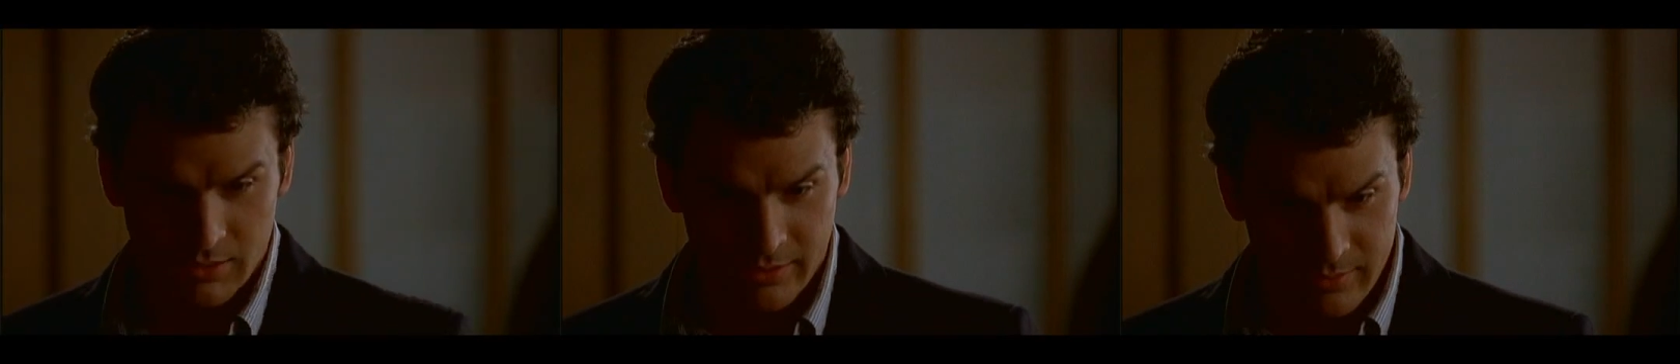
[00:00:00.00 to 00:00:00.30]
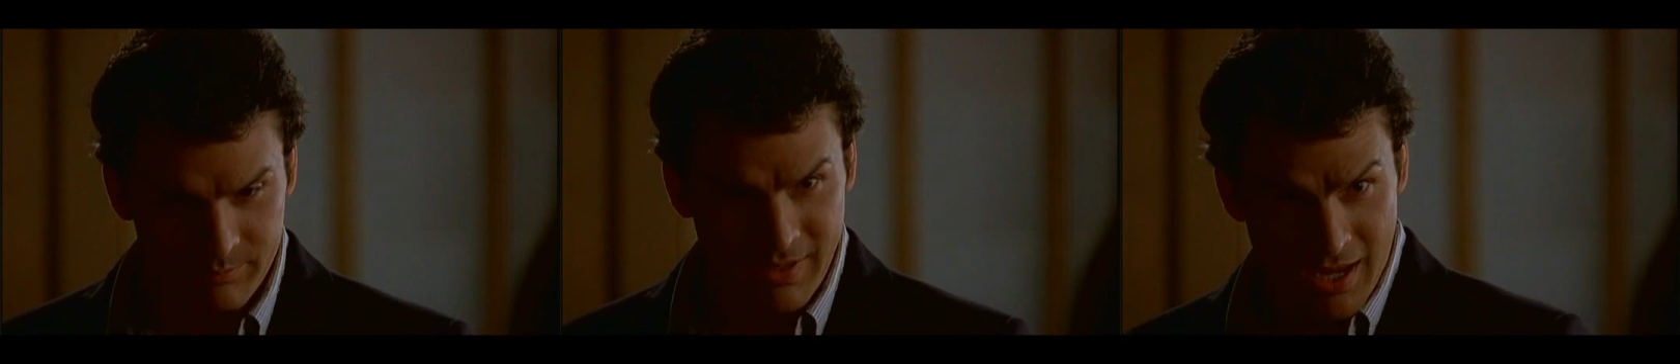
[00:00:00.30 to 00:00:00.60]

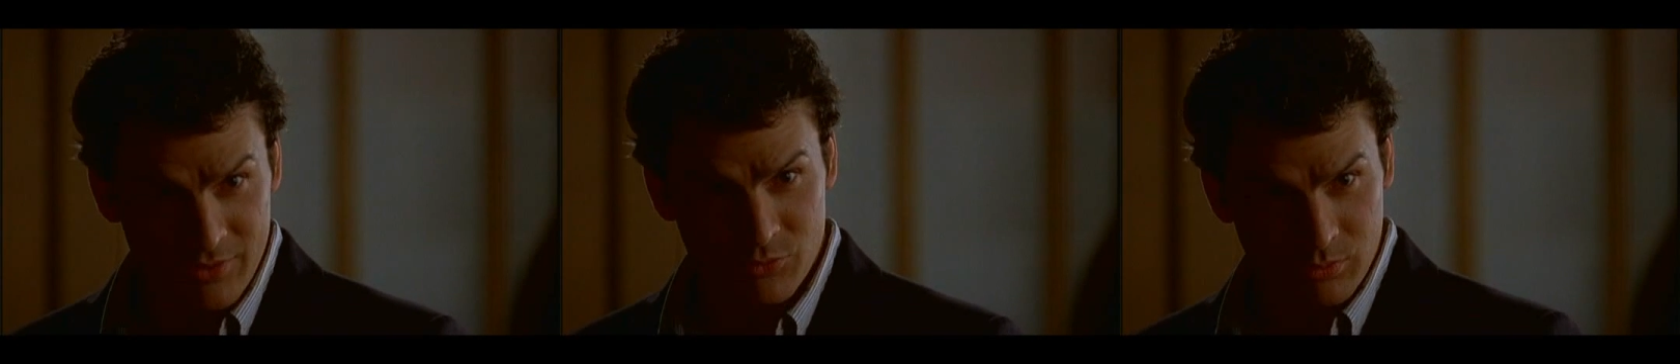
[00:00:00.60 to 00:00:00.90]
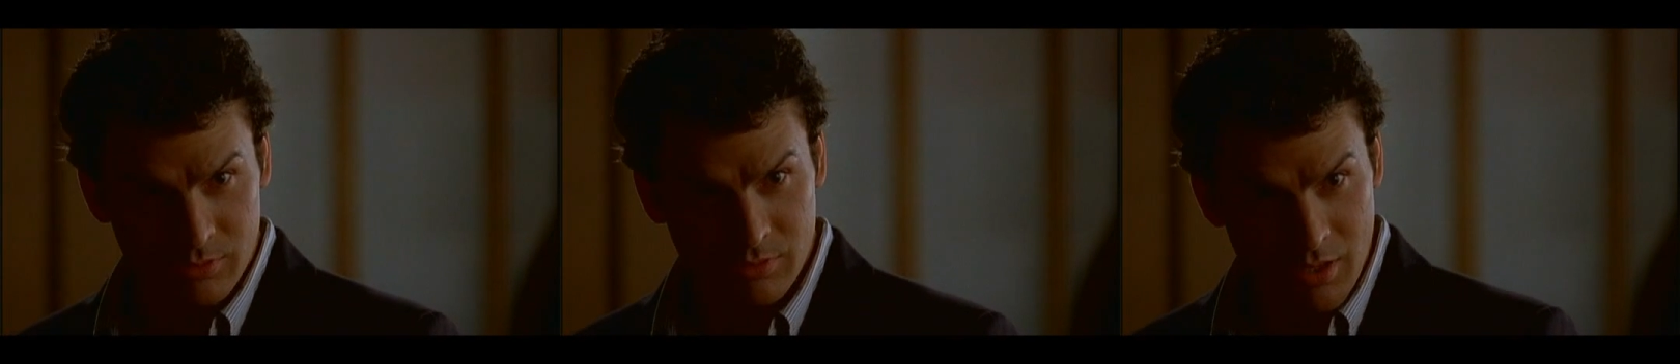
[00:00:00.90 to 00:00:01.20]
Like
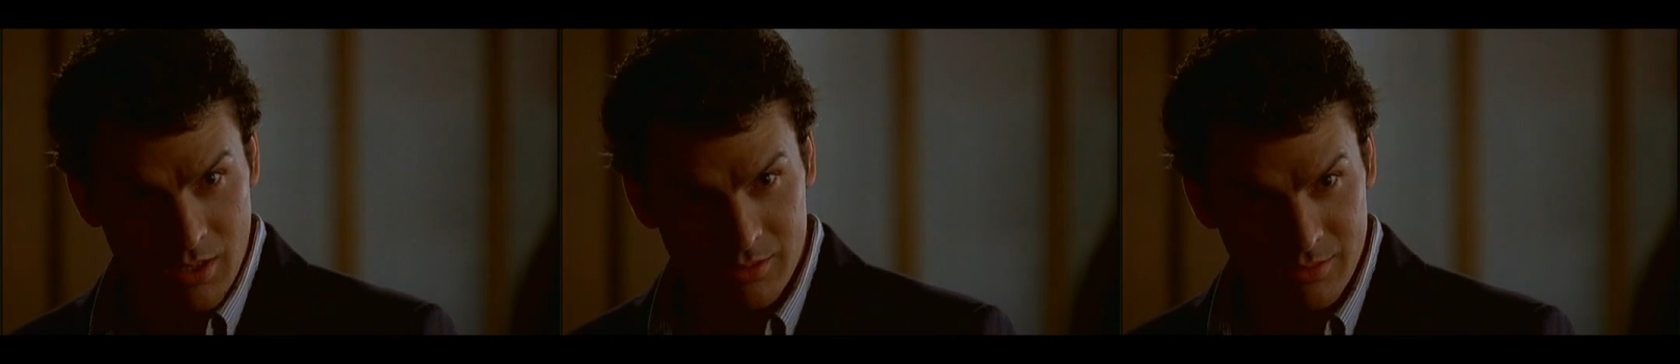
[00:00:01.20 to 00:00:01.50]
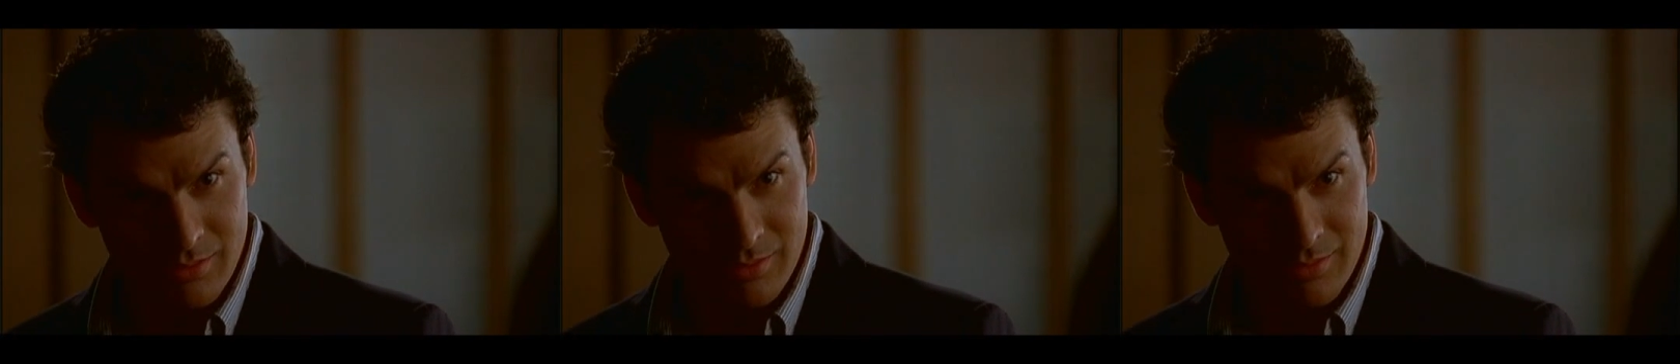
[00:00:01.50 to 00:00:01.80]
password locked?
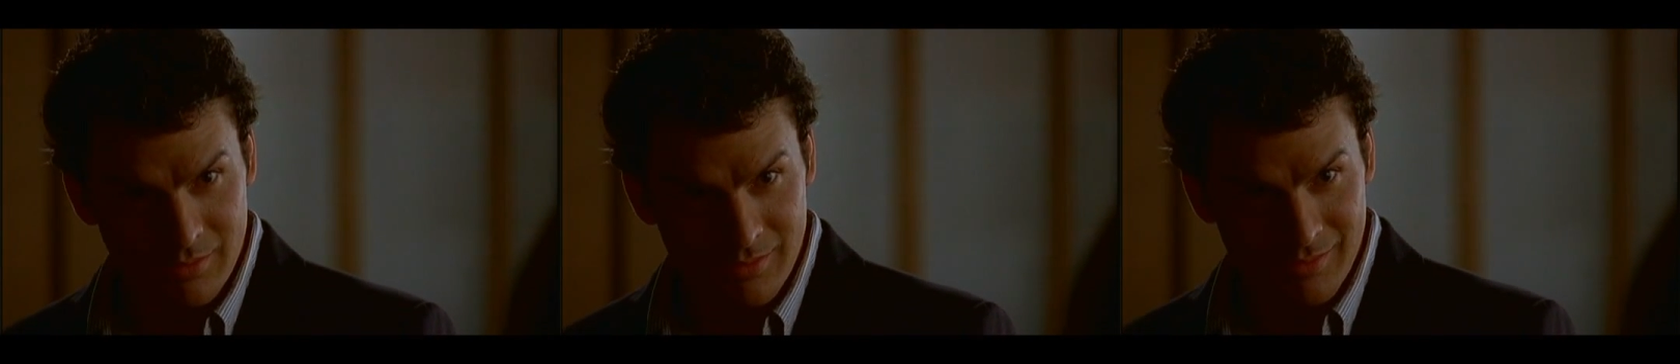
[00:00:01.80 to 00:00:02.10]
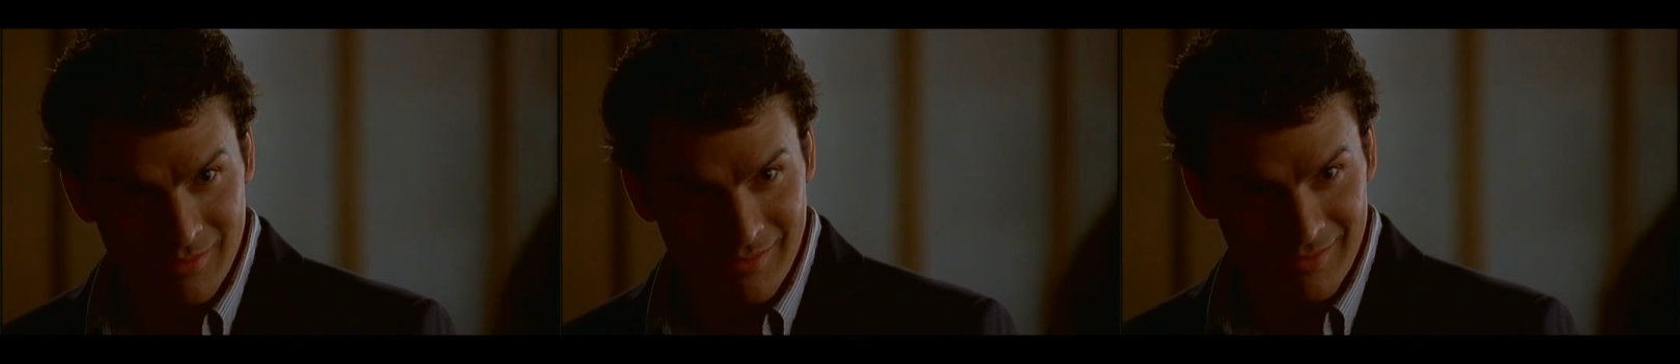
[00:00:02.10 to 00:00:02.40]

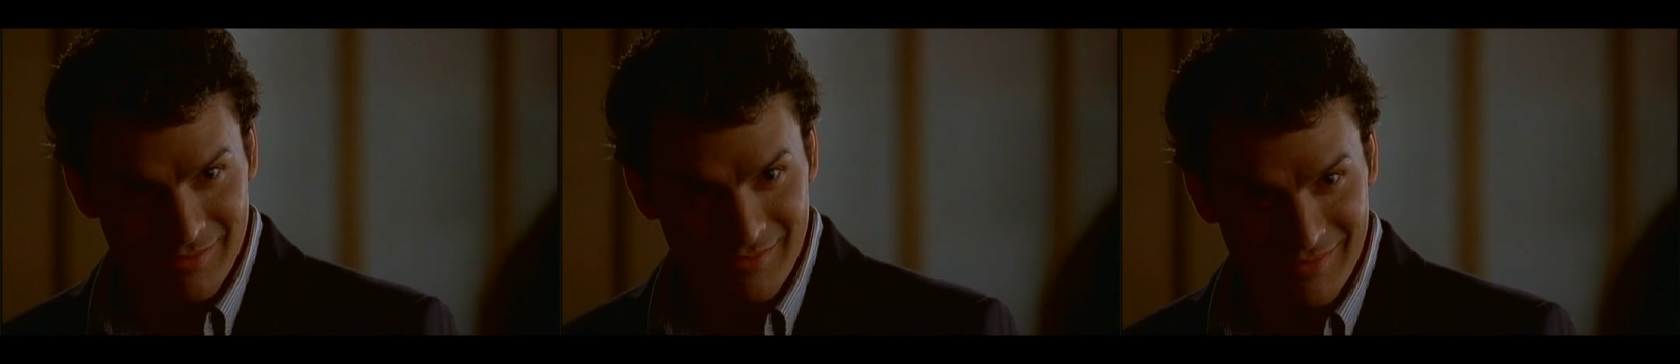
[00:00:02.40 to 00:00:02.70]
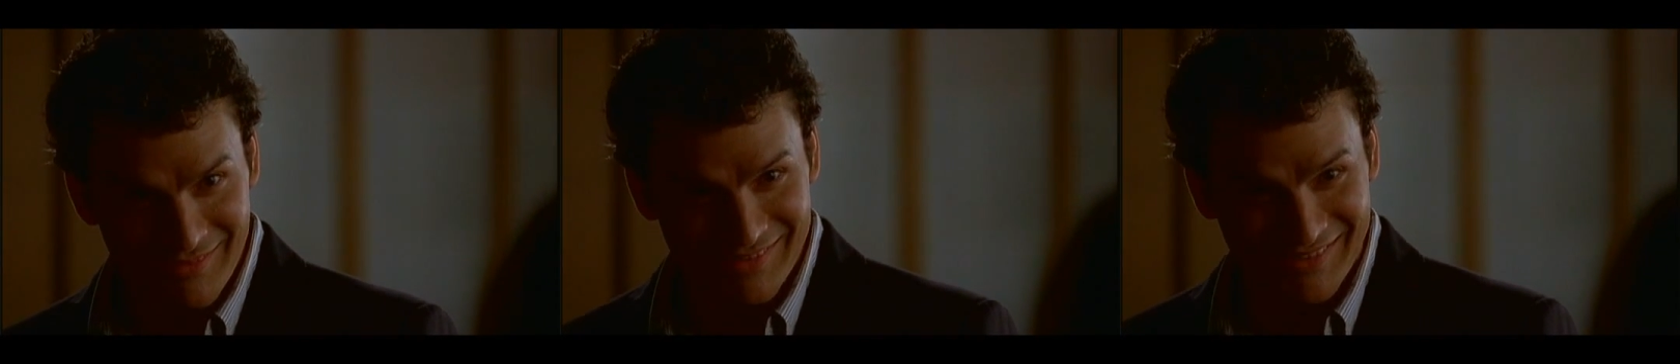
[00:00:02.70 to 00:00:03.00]

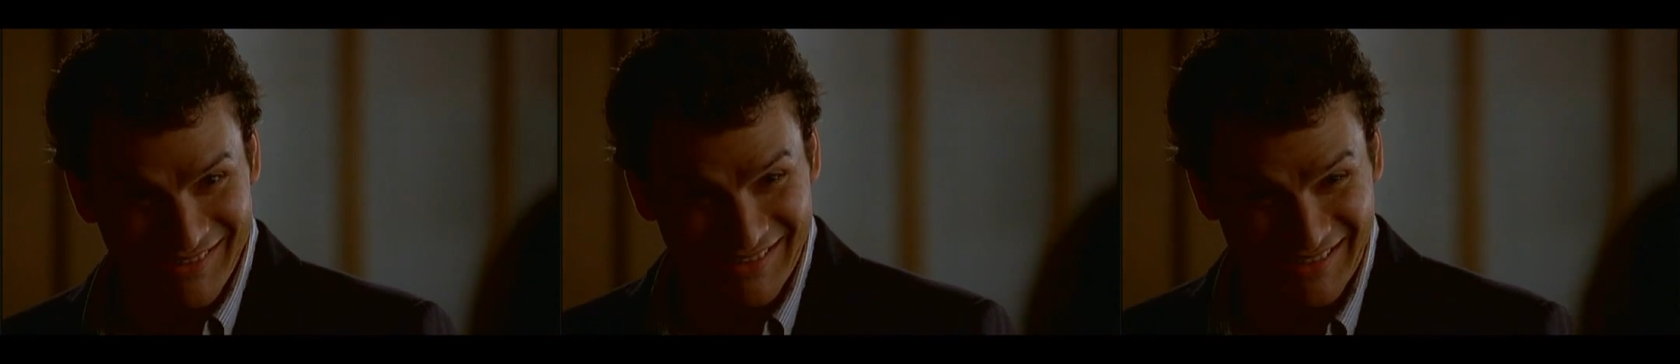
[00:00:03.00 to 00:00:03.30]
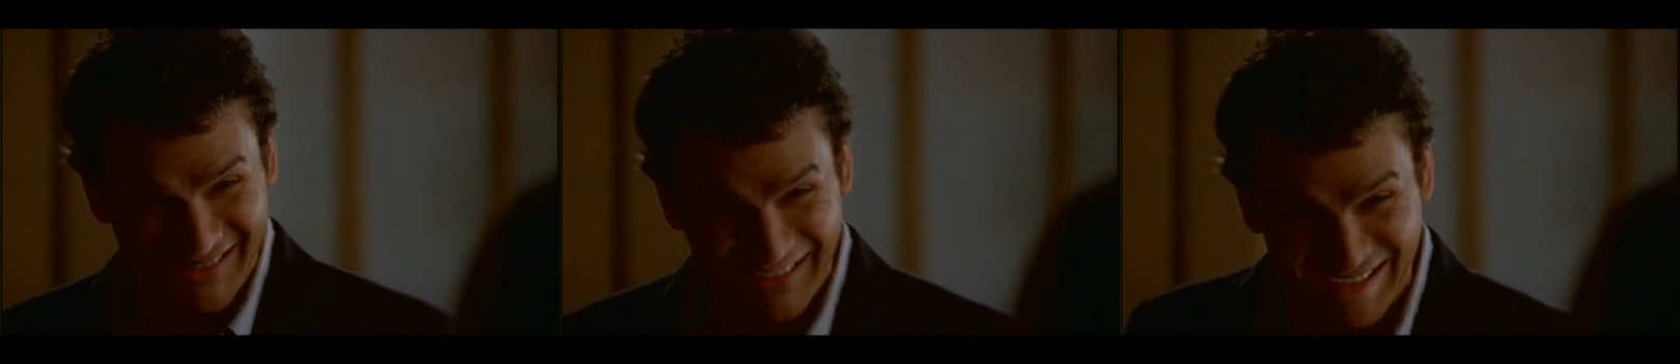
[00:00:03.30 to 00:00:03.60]
You so lost